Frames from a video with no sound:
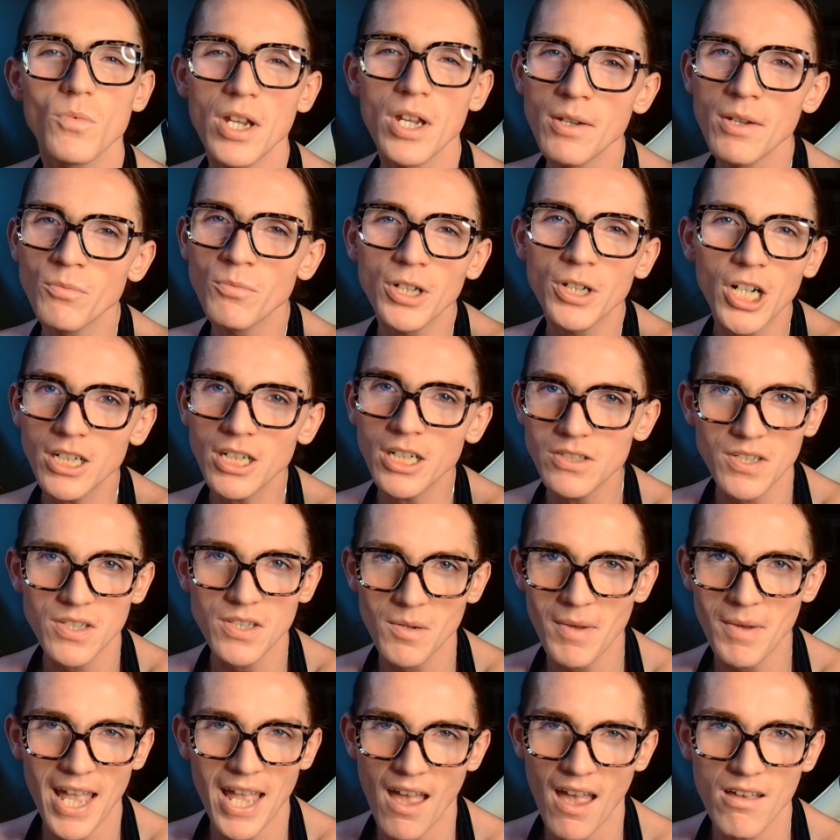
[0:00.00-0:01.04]
in regards
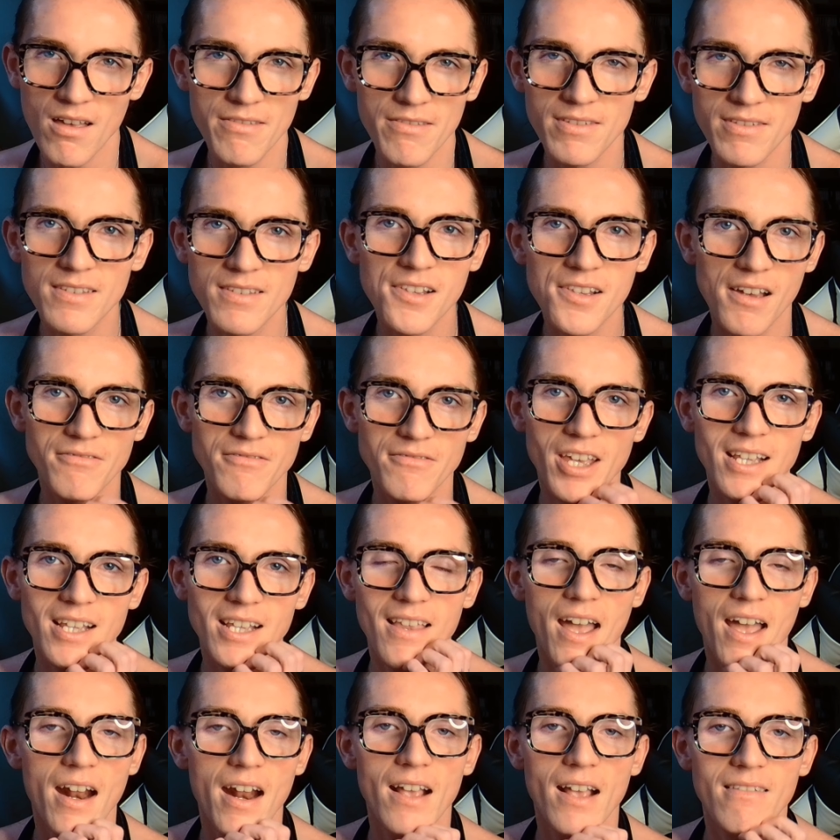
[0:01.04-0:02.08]
to my health and stuff like
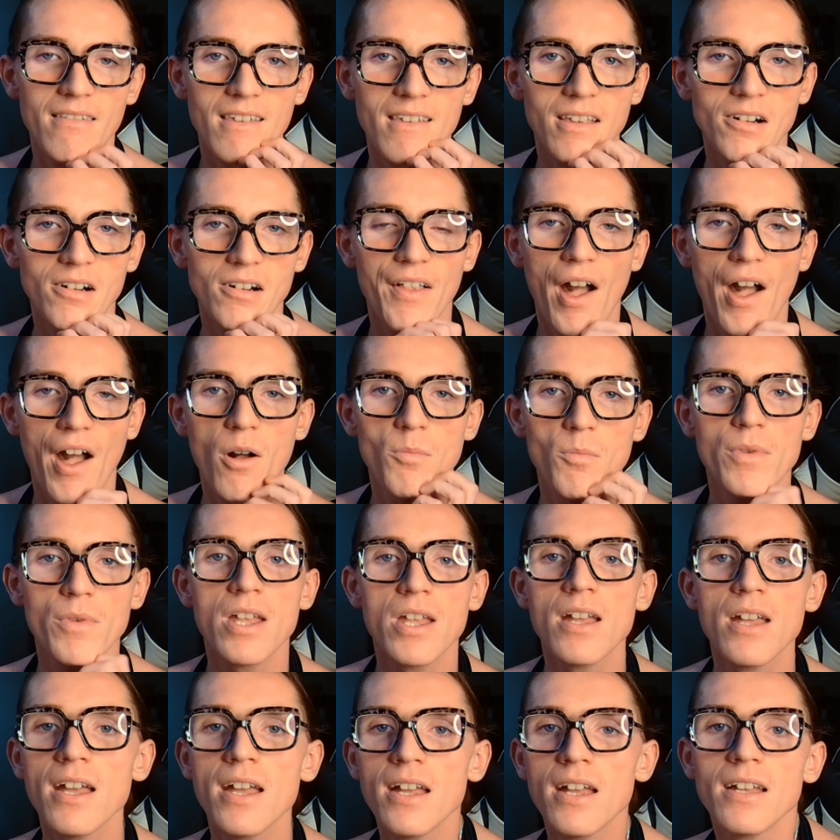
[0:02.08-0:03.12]
that. I think it'll help
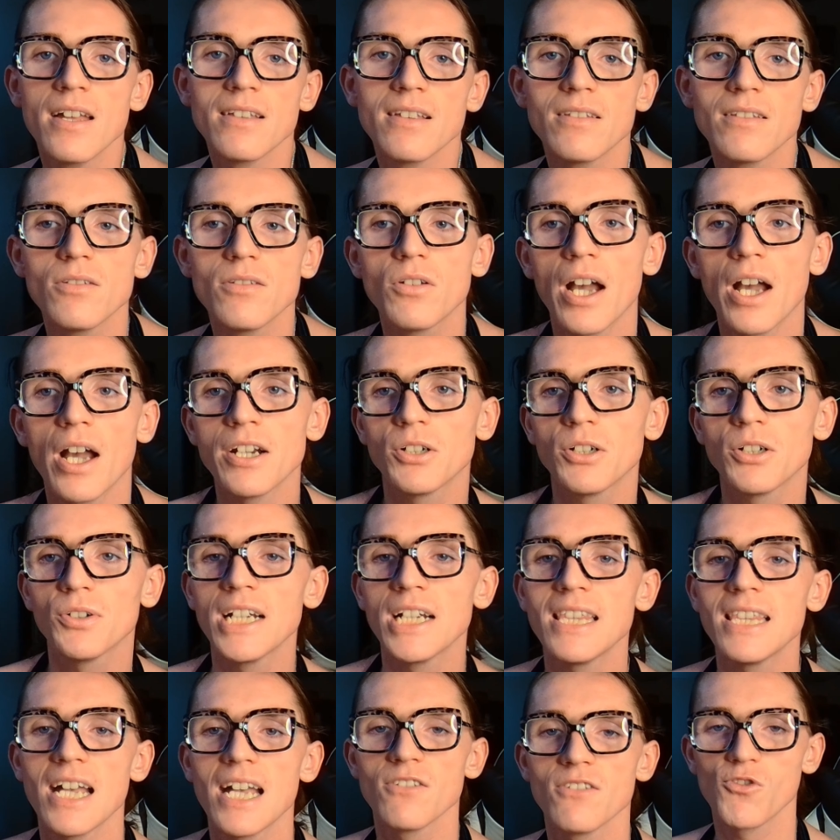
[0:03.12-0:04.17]
kind of
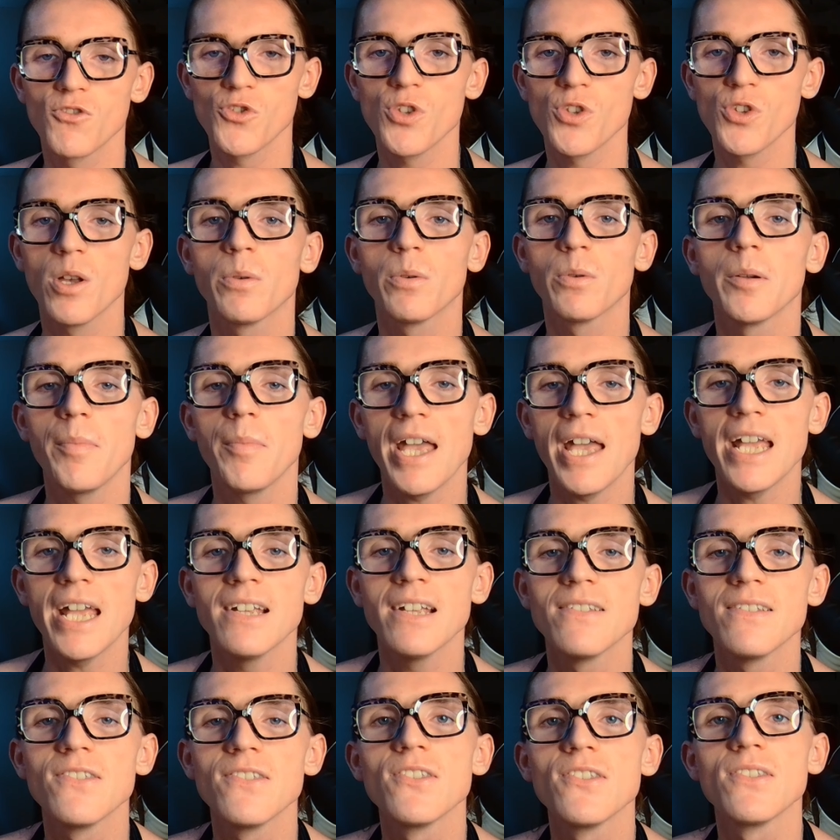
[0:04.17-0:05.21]
create that slower
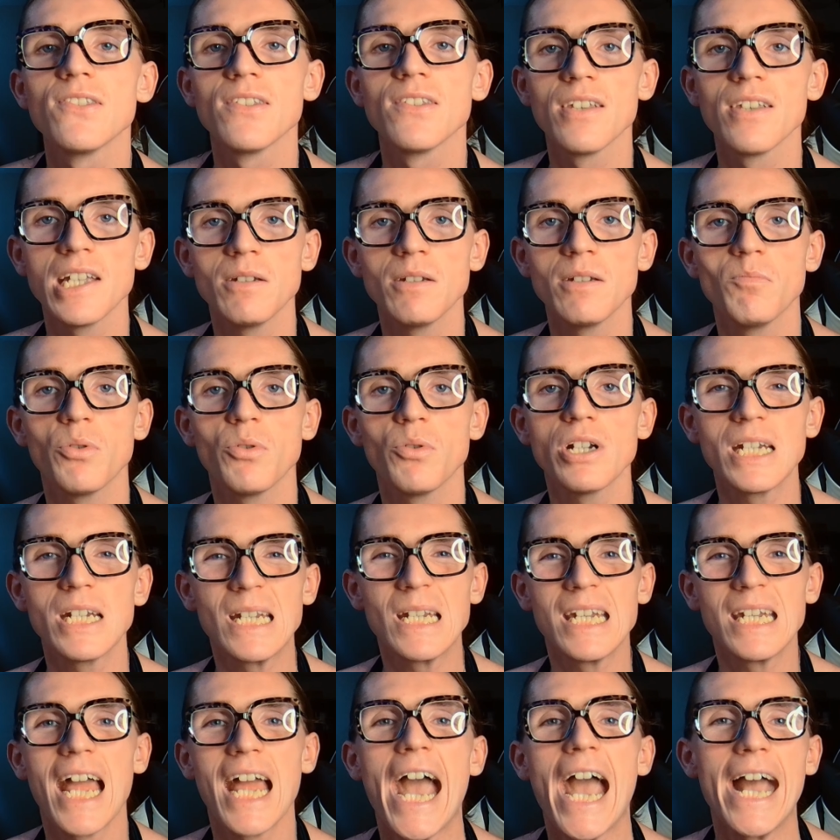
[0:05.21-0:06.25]
pace and put it
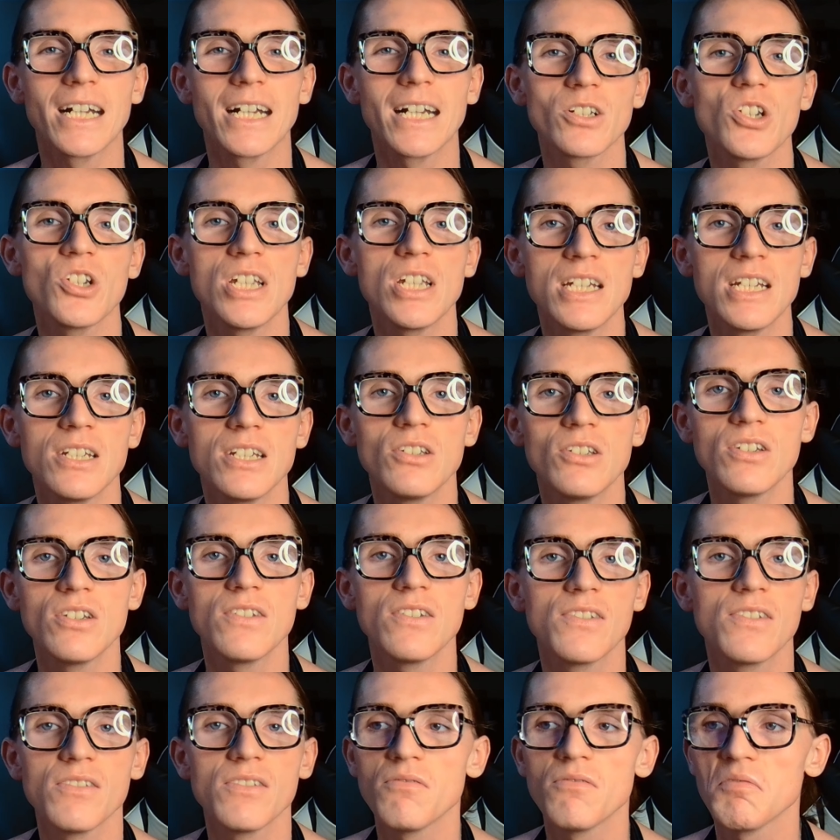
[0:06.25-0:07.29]
into action and
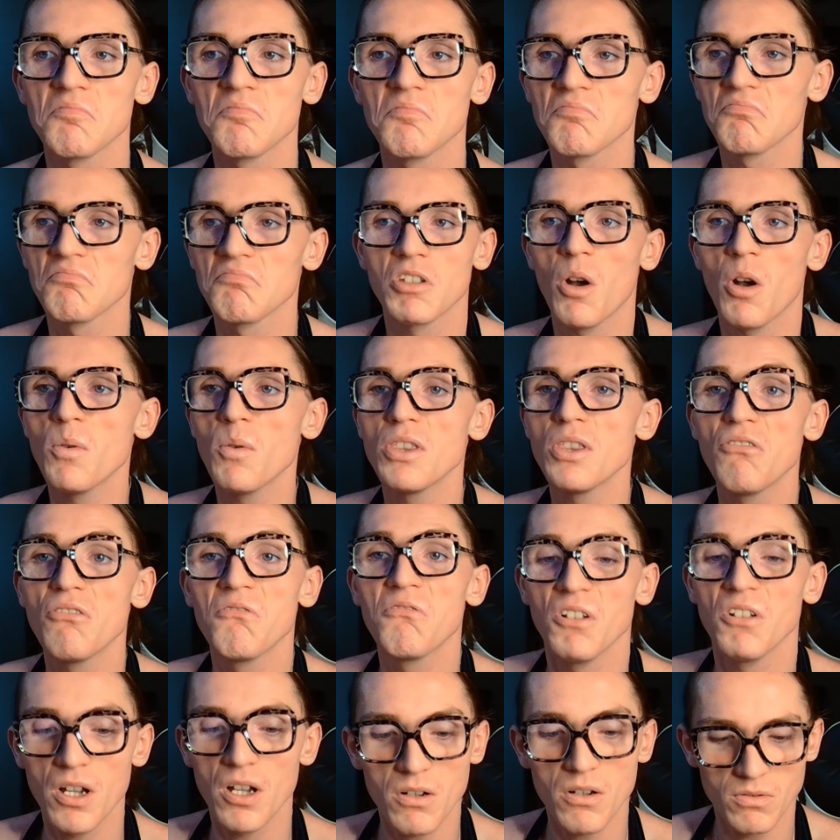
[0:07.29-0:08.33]
just go with the
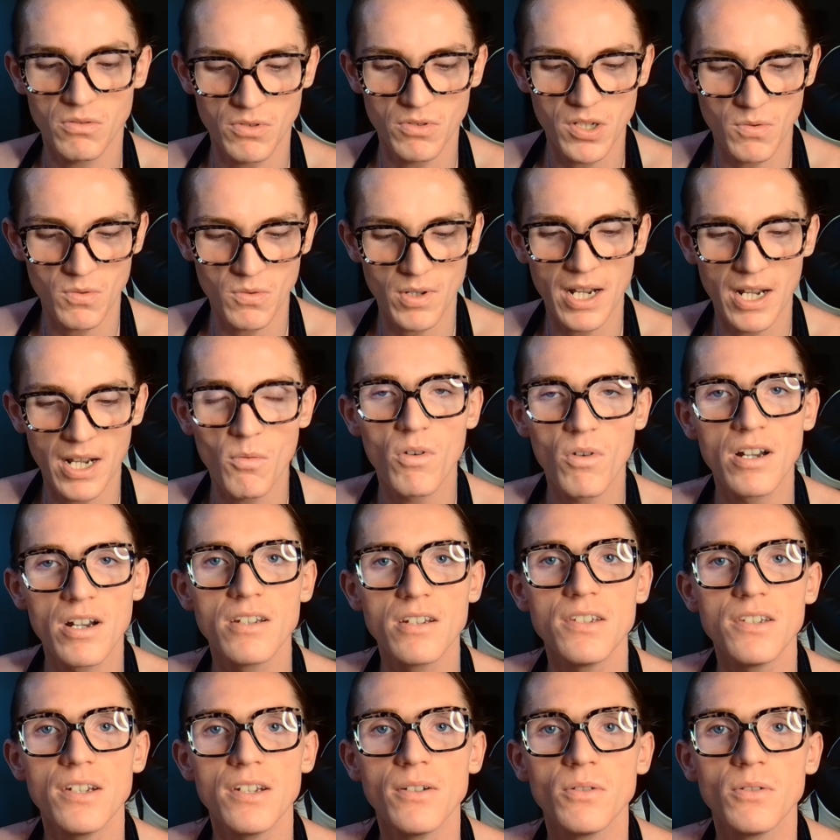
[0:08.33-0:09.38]
flow, do what I want to
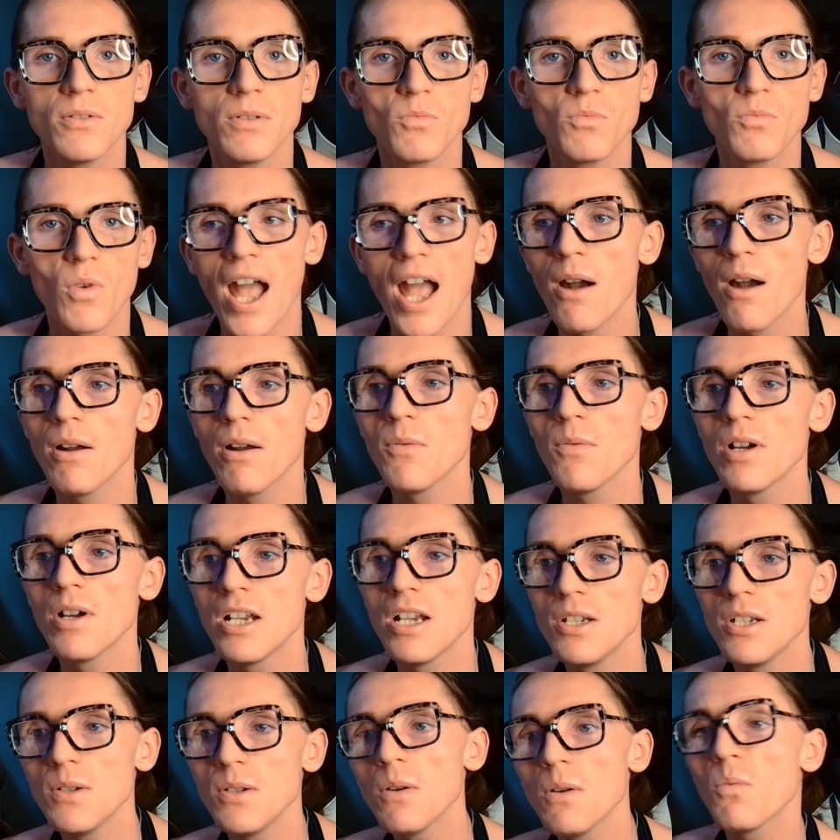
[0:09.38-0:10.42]
do and how I want
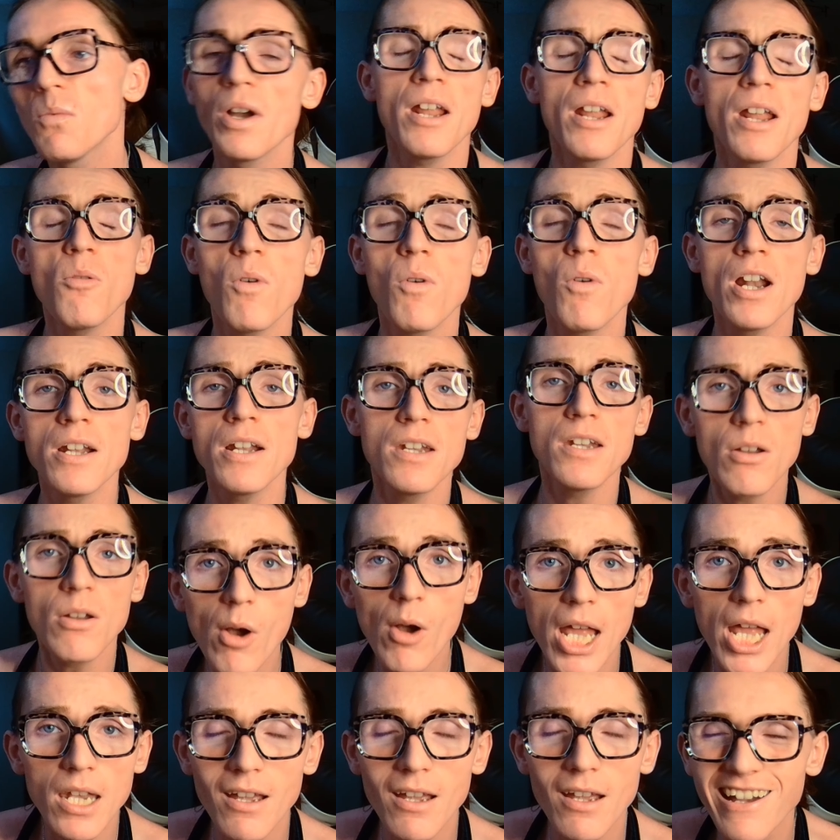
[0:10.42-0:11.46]
to do it when I want to do
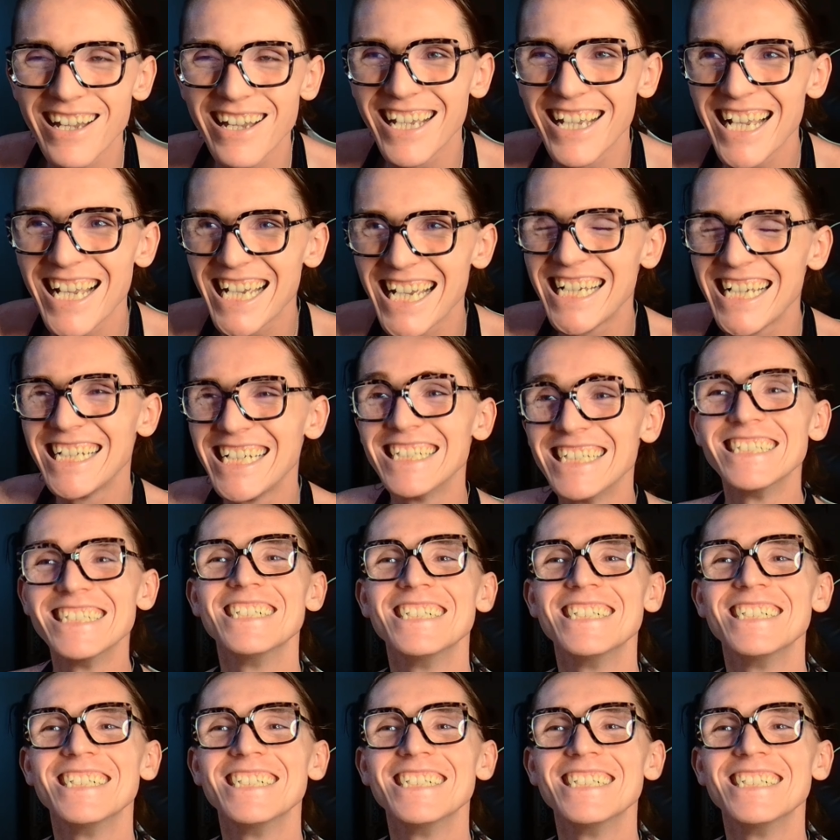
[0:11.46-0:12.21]
it.